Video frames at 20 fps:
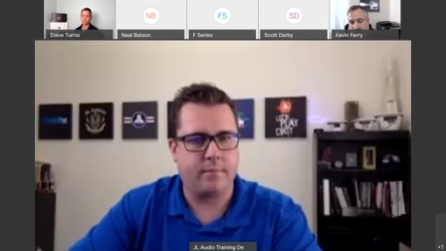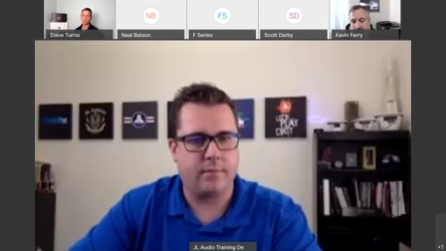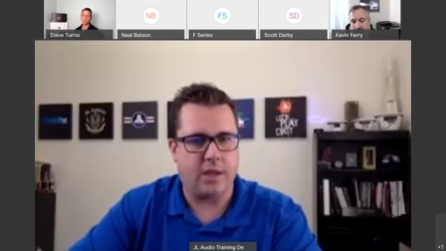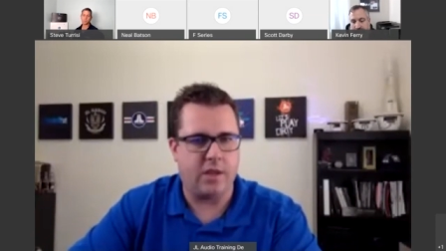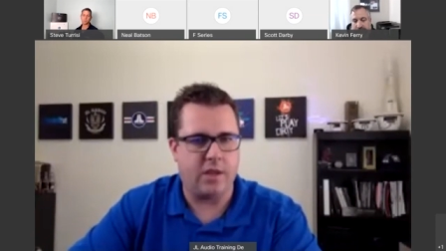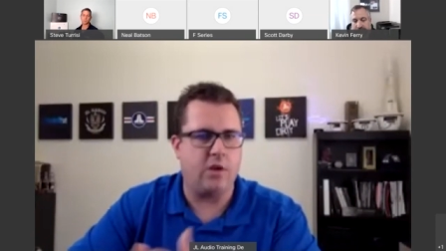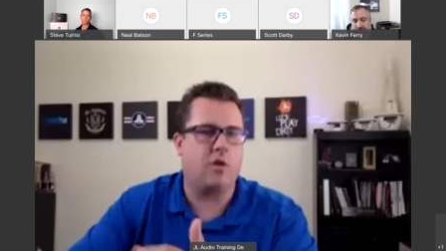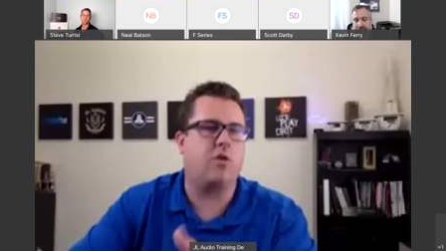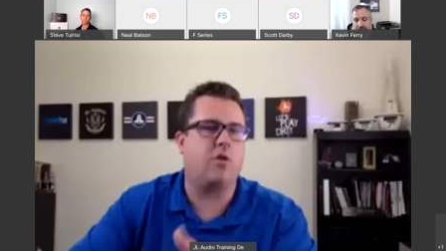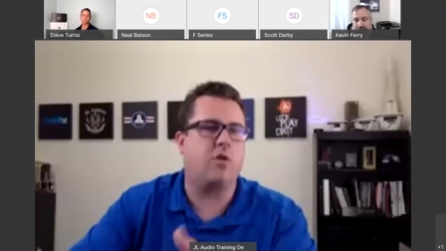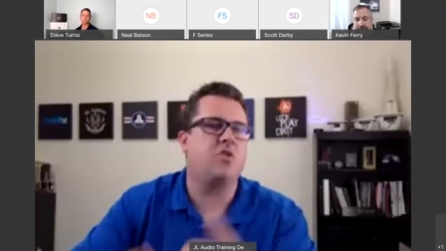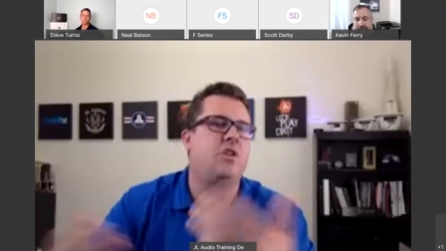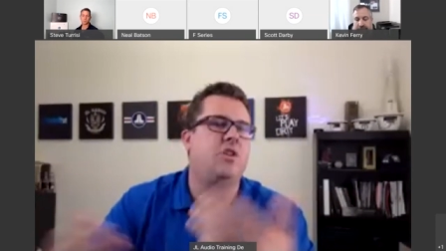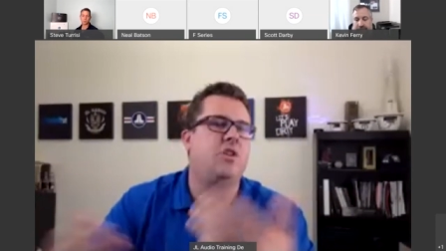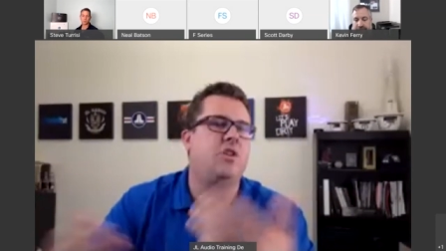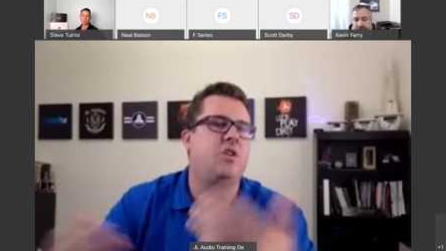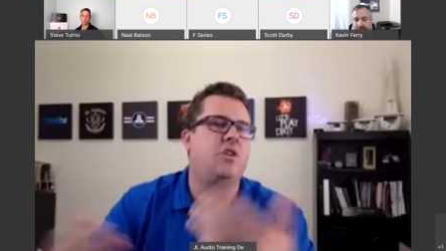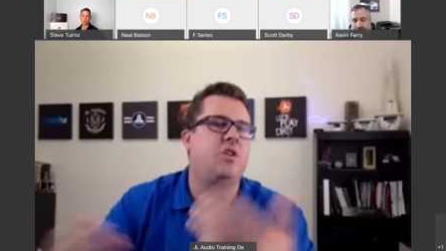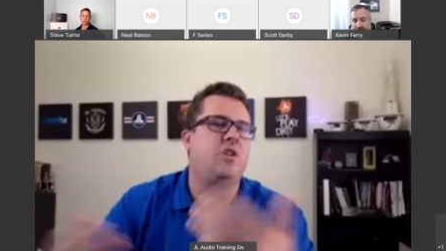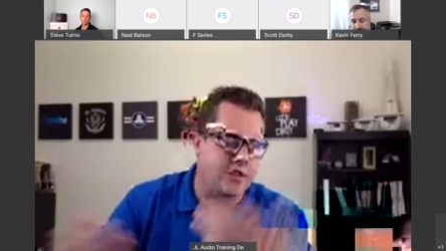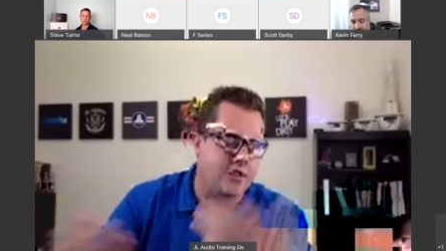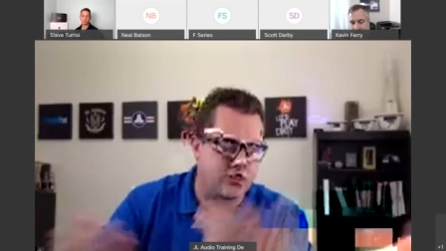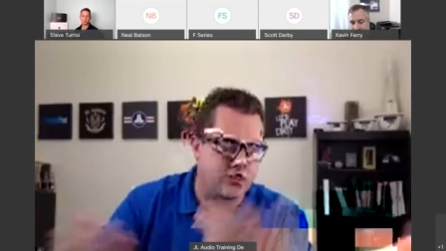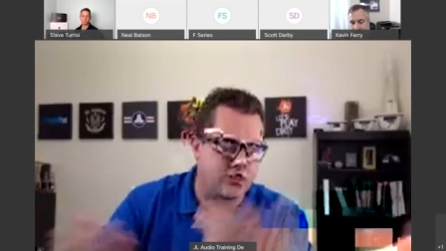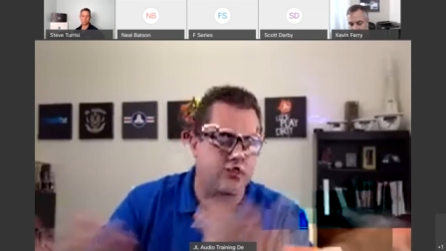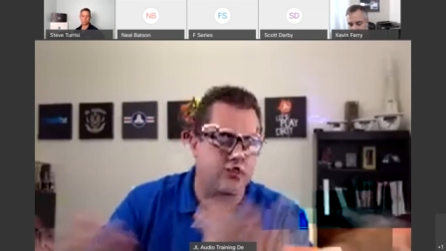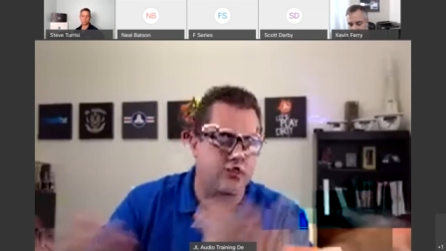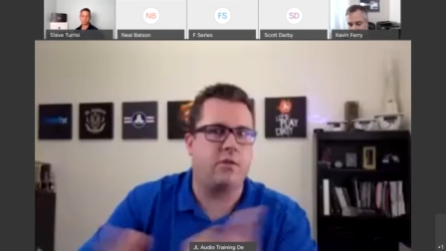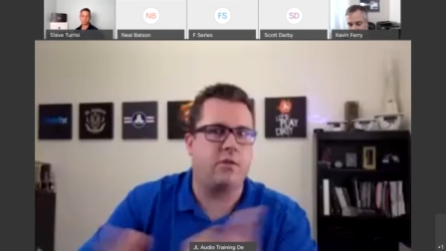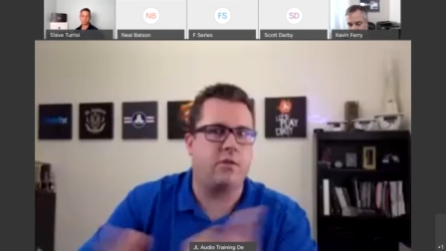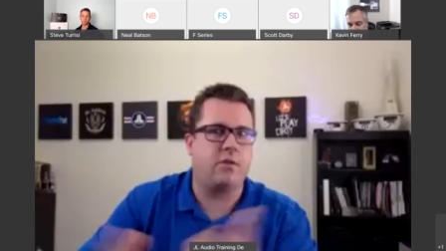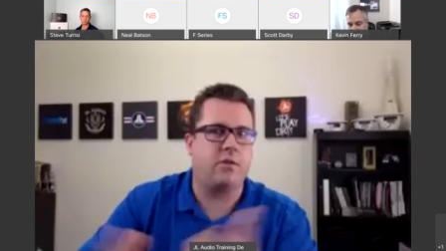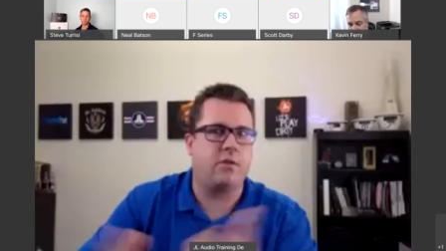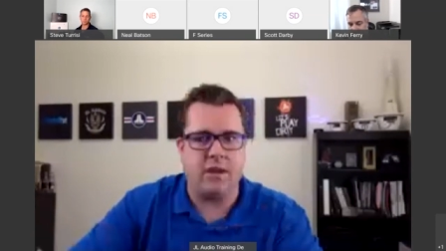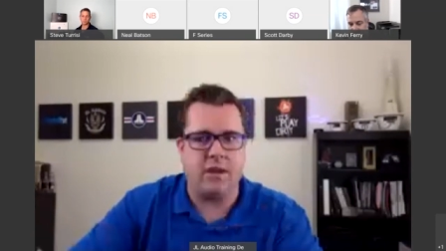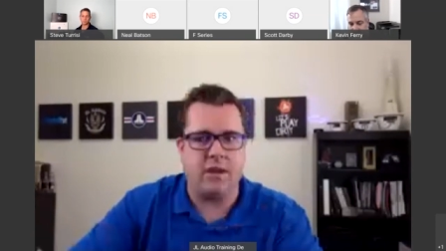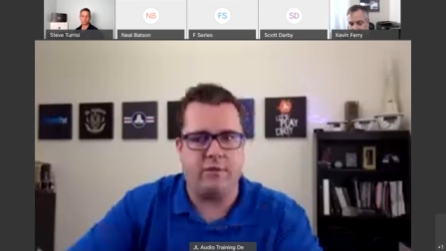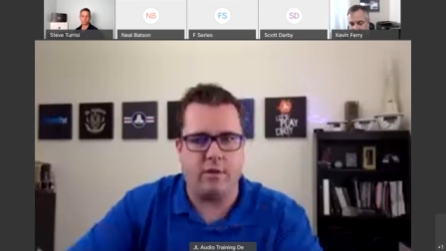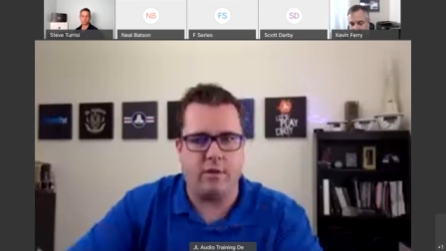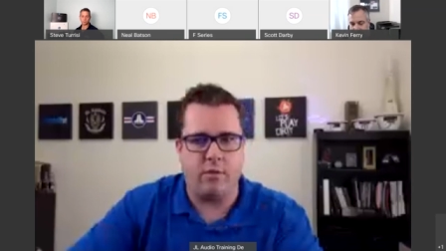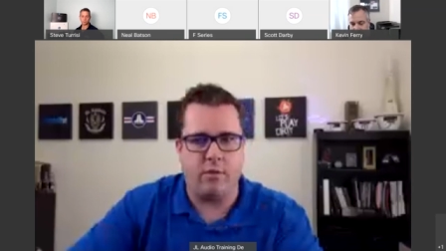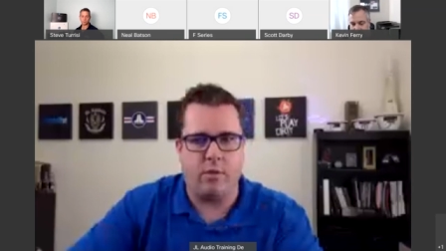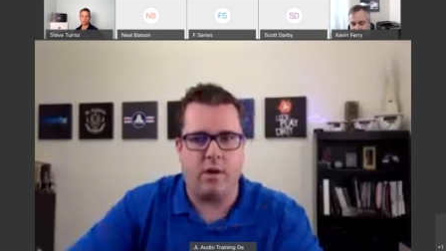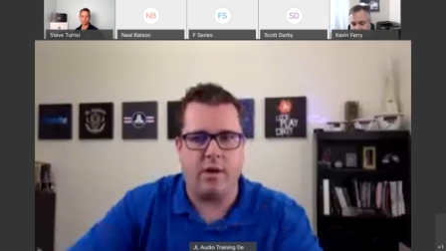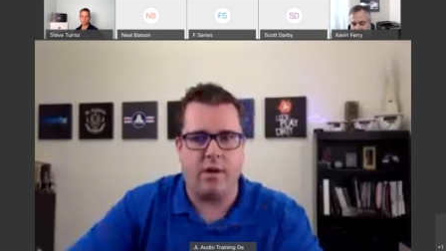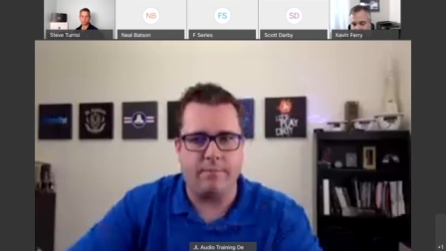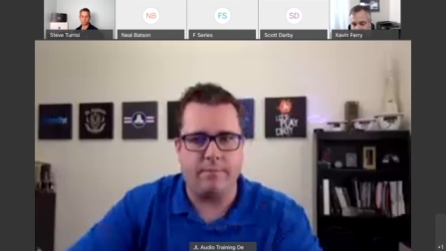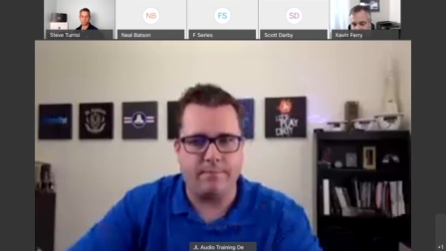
And then, of course, you can add additional delay if you want.